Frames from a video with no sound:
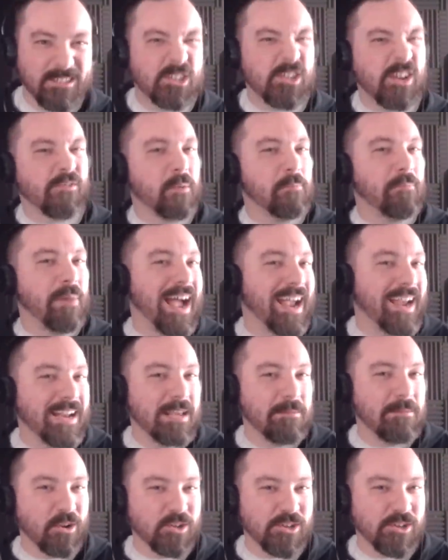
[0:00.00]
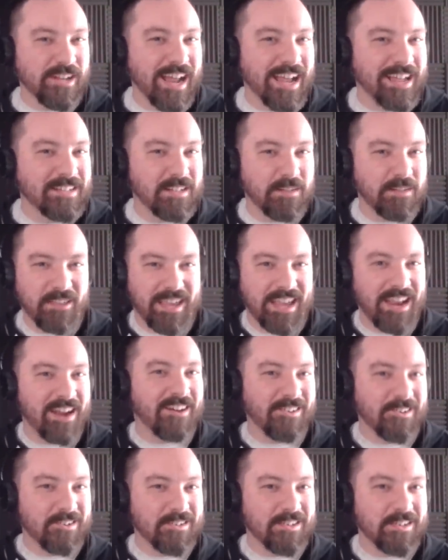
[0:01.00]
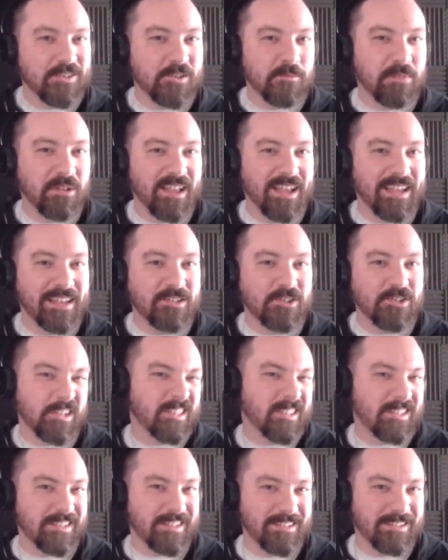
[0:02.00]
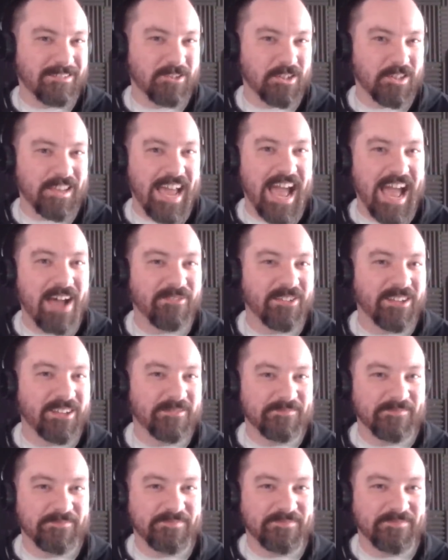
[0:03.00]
did you ever buy any merchandise of the characters that you played just to just to have it?